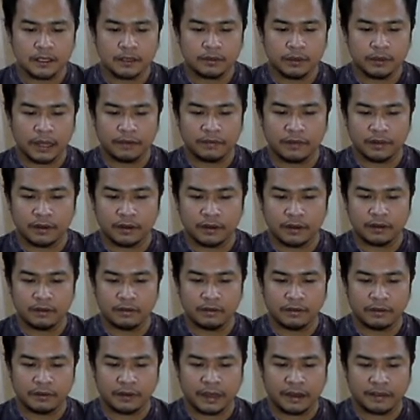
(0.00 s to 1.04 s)
We
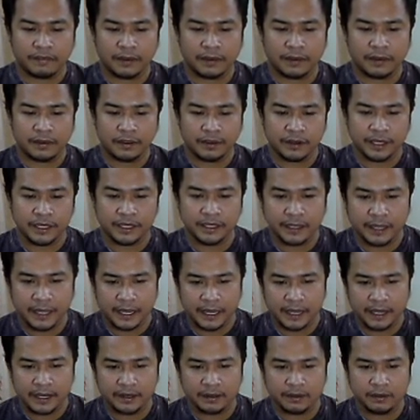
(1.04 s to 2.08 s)
have here
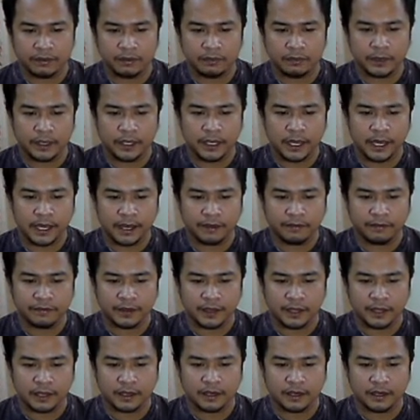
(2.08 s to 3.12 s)
Greenland, we have
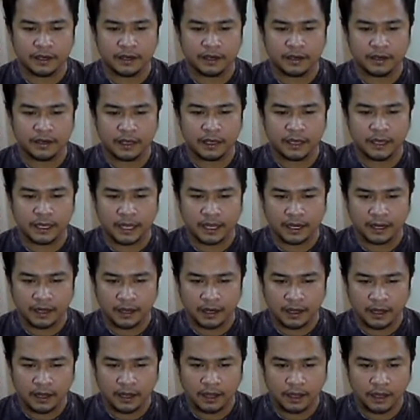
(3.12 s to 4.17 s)
here
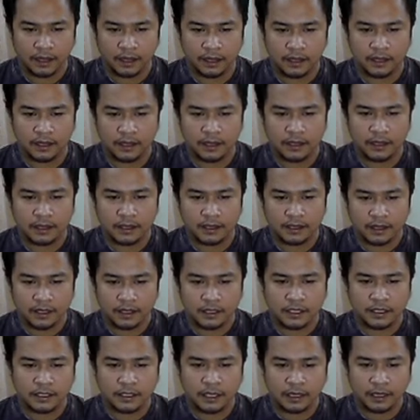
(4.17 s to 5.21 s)
Canada,
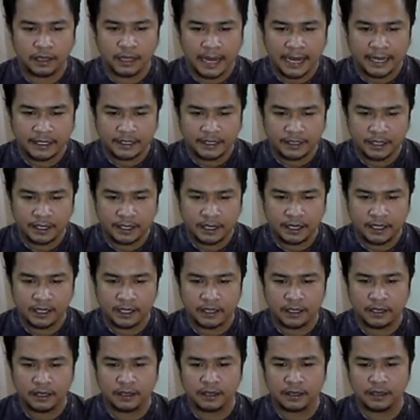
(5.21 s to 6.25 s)
this is Alaska
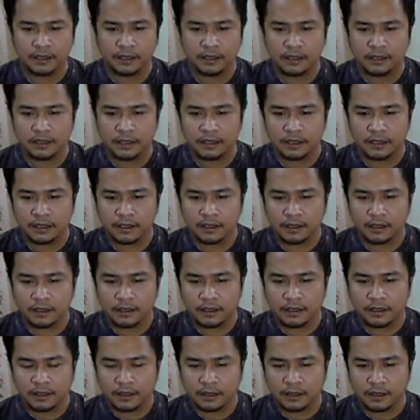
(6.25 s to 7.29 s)
here,
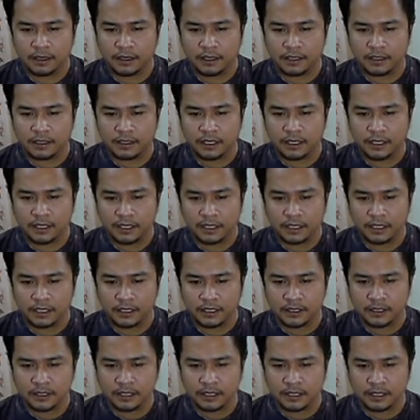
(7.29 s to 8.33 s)
this
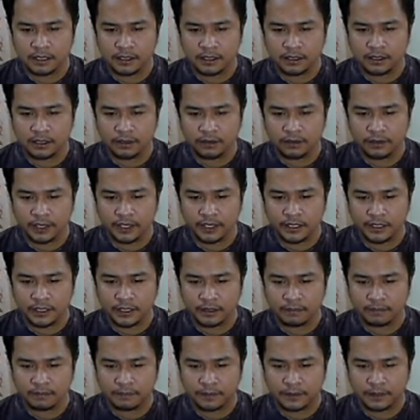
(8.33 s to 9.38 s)
is the
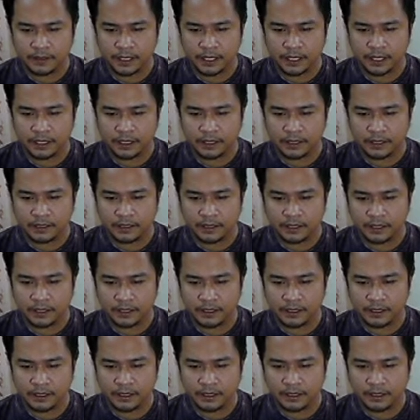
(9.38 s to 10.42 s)
Eurasian plate
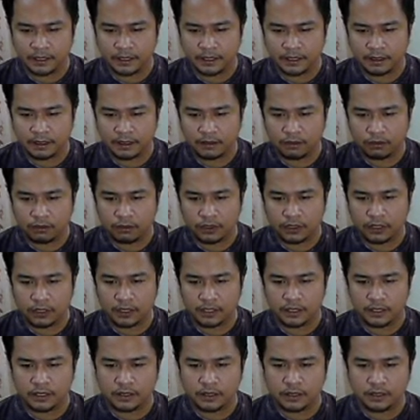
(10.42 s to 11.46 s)
or
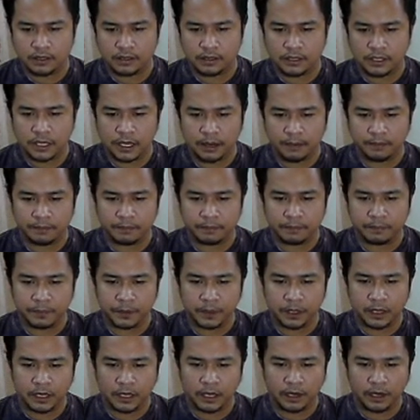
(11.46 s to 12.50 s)
the top
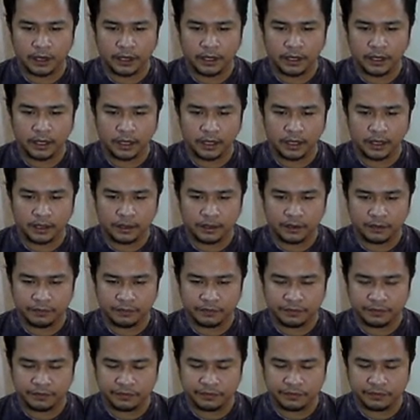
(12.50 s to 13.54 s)
part
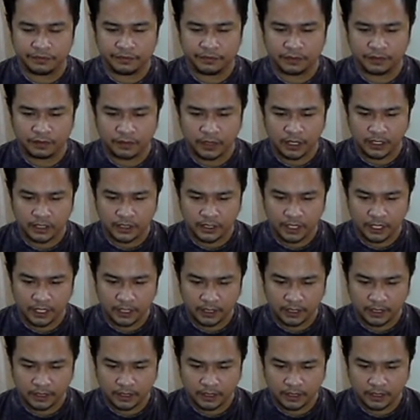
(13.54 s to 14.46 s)
of Russia.